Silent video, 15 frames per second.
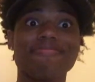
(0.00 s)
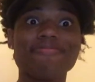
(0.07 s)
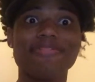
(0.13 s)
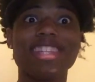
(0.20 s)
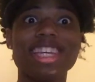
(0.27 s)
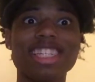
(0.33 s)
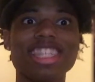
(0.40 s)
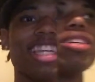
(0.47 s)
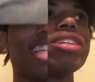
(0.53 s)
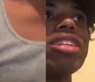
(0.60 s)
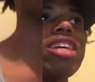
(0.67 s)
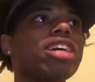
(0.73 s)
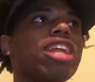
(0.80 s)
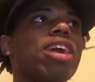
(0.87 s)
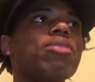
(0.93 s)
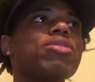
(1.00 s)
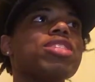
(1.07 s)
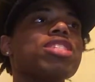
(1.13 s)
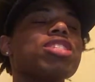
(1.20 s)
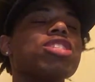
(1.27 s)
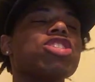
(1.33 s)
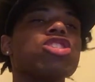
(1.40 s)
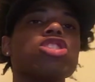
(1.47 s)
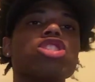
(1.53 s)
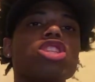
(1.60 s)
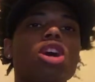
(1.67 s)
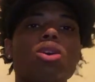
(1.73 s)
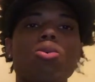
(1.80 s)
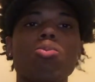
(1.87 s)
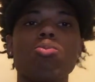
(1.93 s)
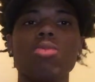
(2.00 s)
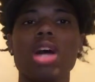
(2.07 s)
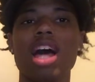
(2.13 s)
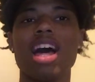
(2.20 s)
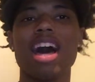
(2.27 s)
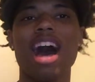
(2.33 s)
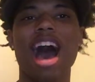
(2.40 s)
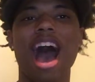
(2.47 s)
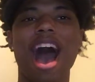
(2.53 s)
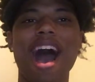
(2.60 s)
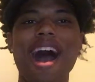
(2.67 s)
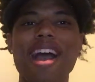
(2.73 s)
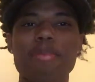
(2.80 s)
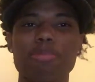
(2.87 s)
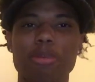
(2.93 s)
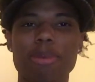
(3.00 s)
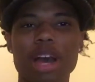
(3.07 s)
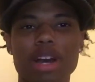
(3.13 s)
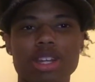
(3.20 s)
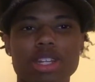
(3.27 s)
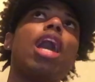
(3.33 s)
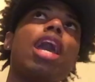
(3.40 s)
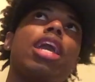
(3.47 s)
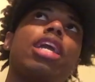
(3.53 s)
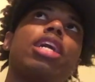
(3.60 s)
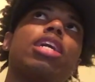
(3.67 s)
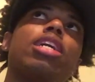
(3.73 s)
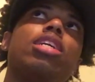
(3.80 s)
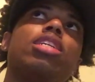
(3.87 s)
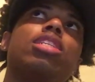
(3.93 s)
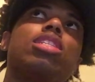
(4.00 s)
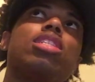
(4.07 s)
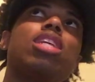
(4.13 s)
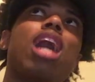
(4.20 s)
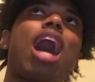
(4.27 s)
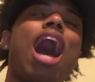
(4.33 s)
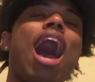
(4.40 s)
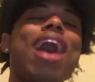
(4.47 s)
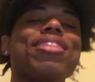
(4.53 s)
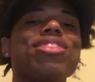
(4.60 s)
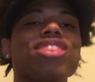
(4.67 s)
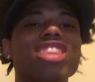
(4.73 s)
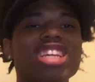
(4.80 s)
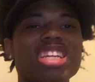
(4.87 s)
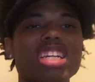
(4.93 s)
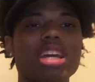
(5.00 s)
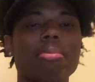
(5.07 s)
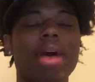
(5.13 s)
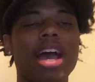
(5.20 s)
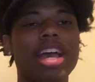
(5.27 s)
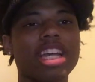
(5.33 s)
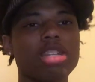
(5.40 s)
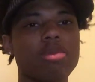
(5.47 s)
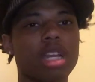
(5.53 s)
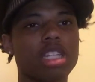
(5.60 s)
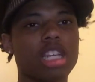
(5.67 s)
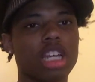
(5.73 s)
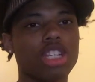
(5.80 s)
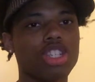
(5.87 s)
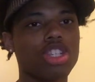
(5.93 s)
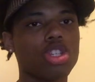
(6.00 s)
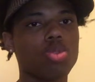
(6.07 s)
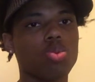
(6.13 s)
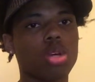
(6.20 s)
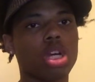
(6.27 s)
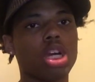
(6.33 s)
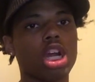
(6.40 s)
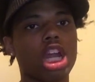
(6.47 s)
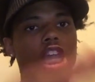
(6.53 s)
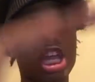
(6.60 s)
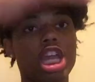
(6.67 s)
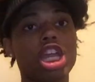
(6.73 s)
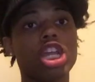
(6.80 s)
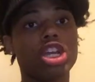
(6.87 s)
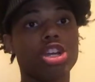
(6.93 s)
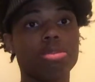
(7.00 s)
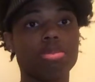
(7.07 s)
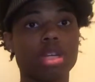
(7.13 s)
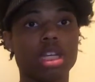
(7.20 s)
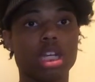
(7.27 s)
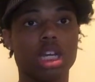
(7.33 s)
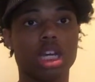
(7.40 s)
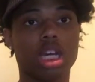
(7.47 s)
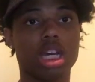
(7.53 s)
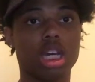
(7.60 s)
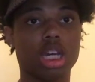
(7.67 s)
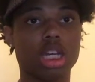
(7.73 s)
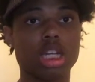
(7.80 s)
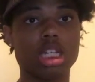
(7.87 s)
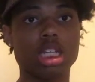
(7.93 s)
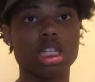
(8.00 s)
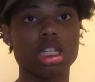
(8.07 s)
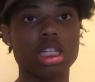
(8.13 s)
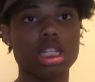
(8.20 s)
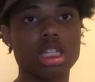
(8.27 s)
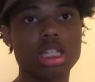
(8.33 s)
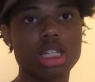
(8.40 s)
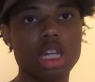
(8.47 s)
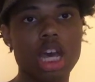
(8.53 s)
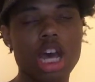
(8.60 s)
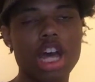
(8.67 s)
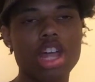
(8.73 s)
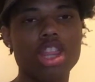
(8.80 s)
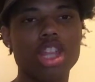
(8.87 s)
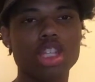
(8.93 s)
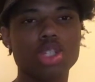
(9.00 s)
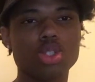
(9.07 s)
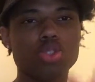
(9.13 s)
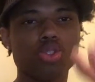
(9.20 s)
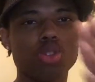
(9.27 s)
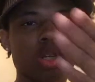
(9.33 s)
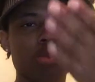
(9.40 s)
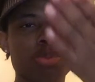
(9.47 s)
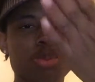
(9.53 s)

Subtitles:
Disney. And I was just so hype about it. And I think my expectations were here because the trip